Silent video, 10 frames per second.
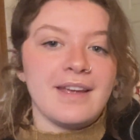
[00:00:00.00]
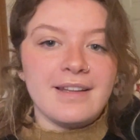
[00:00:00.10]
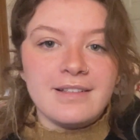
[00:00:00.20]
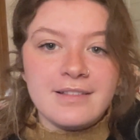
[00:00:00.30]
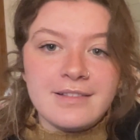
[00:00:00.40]
a
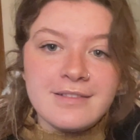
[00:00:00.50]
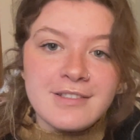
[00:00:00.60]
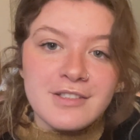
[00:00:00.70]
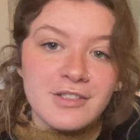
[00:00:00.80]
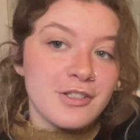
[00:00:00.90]
little
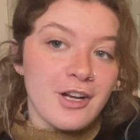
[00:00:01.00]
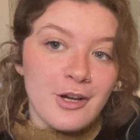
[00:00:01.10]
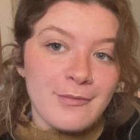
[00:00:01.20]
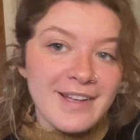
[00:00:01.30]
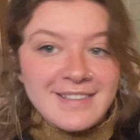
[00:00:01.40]

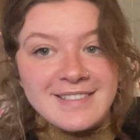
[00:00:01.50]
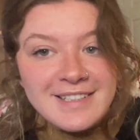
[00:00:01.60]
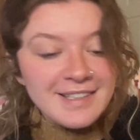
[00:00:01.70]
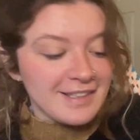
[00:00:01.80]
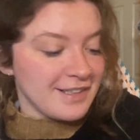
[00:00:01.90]

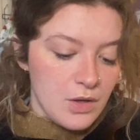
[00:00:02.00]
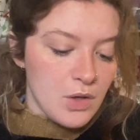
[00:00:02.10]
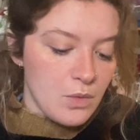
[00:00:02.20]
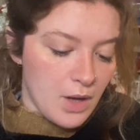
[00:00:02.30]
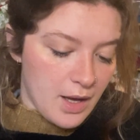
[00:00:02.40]
Charmander.
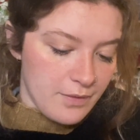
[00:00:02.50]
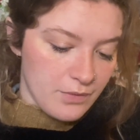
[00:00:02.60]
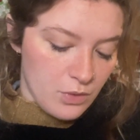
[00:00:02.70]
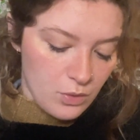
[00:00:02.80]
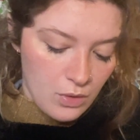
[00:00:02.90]
You have,
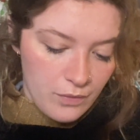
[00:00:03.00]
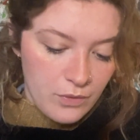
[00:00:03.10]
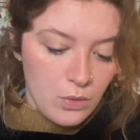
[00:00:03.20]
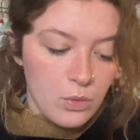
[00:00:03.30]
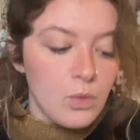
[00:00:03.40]
of
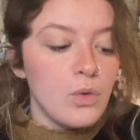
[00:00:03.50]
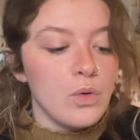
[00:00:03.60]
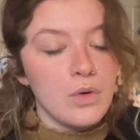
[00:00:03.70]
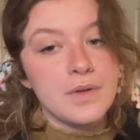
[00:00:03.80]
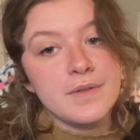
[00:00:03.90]

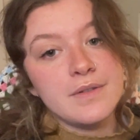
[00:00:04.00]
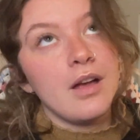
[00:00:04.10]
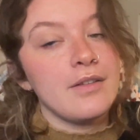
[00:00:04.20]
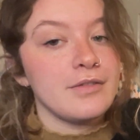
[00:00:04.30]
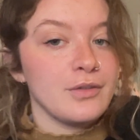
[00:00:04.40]
course,
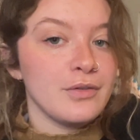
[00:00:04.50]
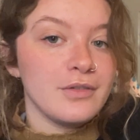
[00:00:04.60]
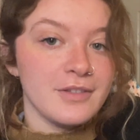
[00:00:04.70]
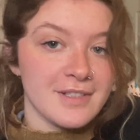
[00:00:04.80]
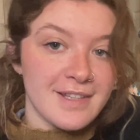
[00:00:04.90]

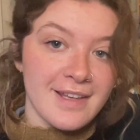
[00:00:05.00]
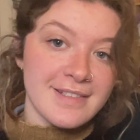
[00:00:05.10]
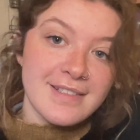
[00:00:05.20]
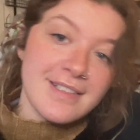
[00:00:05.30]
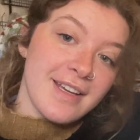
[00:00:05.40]

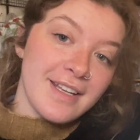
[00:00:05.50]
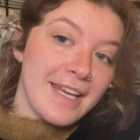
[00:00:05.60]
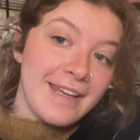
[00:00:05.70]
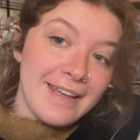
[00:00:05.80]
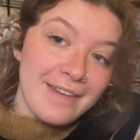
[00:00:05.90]
there's an
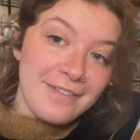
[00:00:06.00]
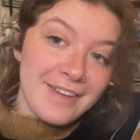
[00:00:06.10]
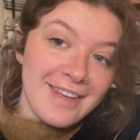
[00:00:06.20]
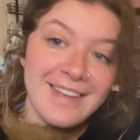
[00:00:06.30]
Eevee.